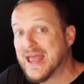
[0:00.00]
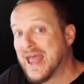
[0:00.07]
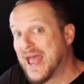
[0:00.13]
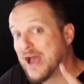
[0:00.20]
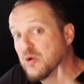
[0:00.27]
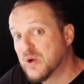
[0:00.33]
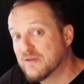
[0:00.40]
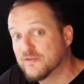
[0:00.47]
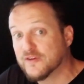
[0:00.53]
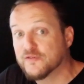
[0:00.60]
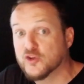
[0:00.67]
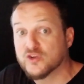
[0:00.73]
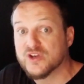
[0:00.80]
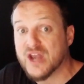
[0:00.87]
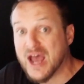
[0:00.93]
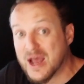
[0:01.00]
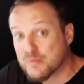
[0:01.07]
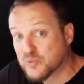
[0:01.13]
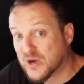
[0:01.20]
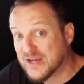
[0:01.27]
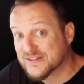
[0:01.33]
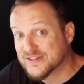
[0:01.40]
However, if you're not
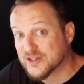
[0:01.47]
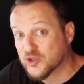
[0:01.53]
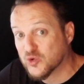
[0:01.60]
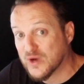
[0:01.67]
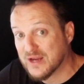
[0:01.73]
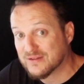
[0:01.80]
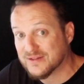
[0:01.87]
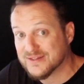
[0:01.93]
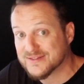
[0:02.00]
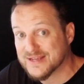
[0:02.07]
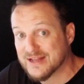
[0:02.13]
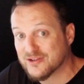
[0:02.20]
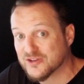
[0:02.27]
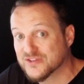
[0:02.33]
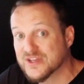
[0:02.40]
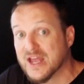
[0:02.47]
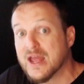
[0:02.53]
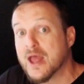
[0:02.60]
pricing correctly, sellers,